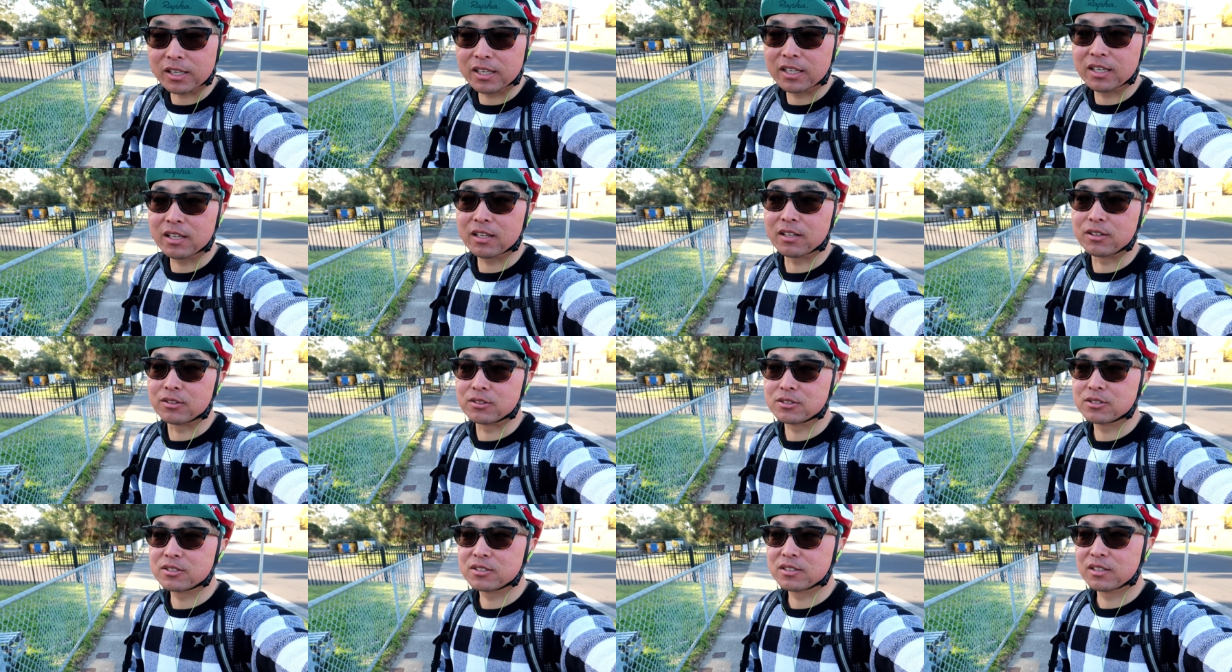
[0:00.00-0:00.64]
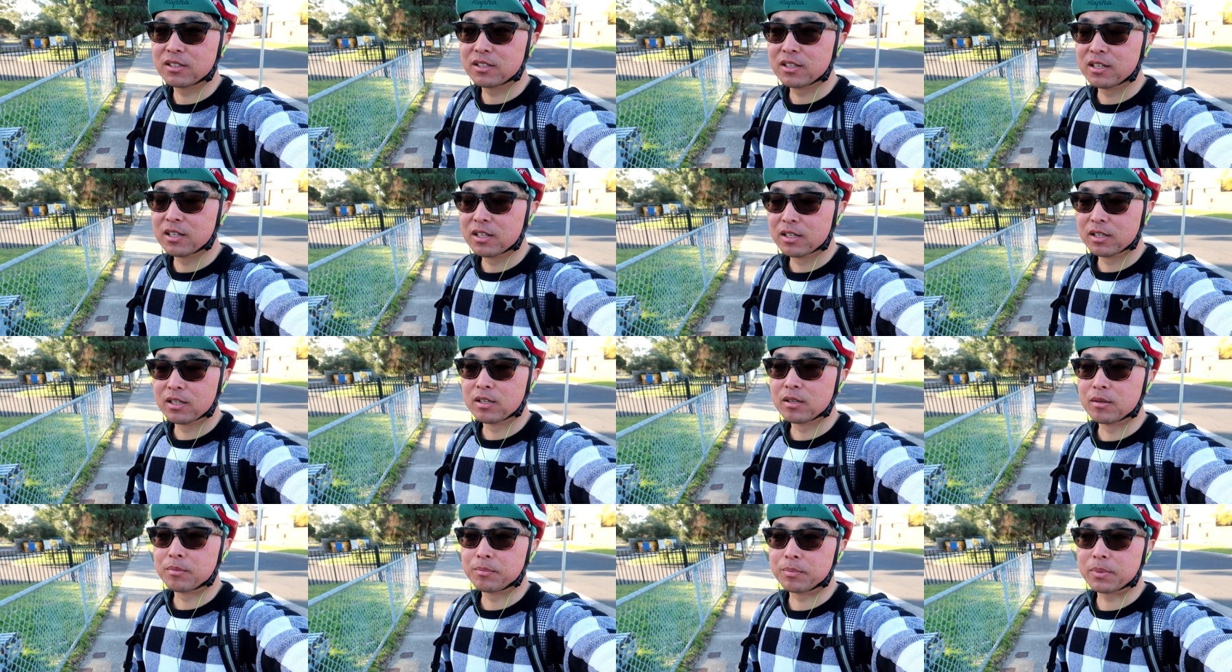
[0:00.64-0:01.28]
kilos,
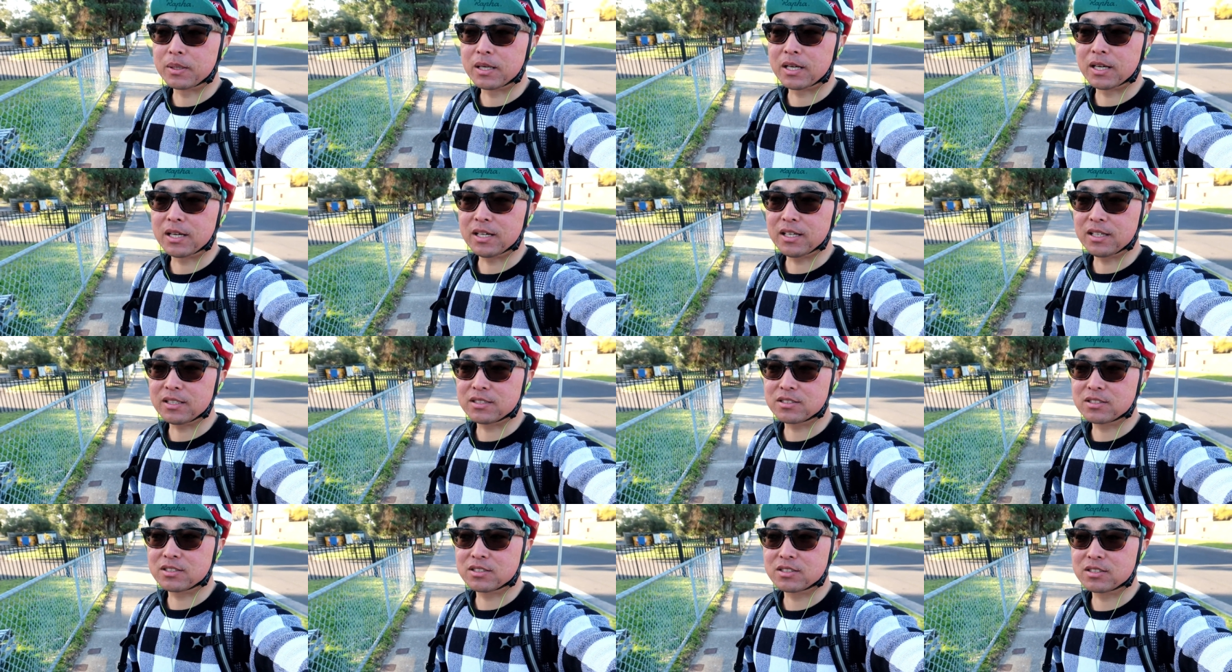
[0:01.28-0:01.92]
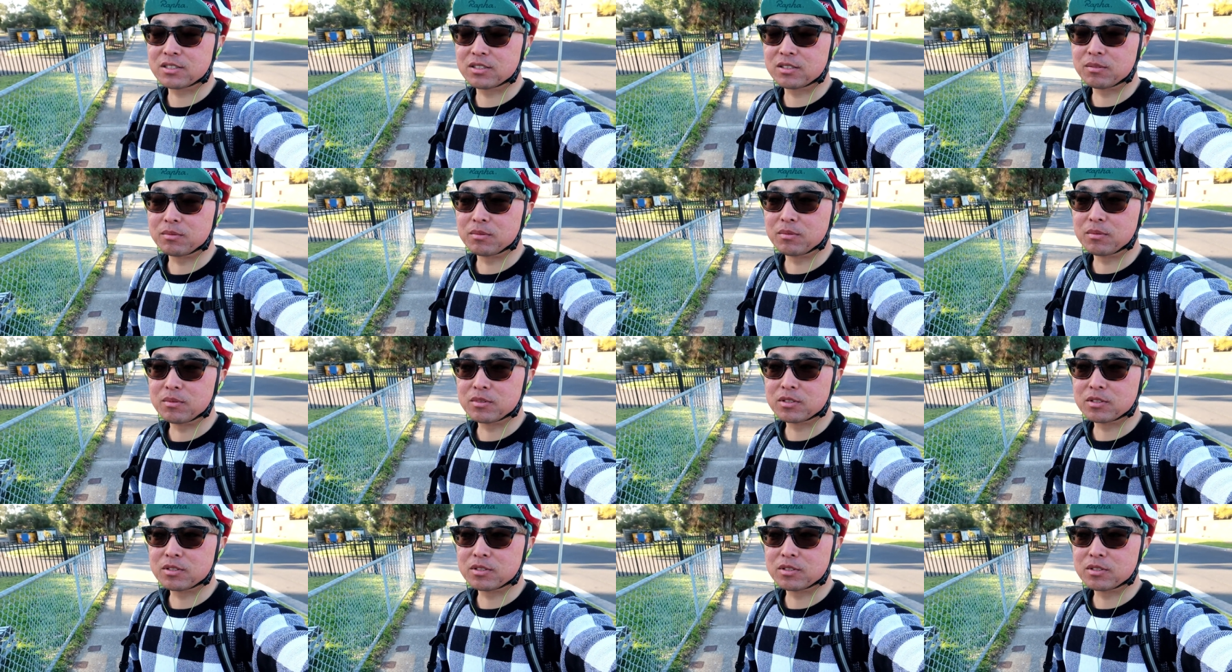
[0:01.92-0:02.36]
but it's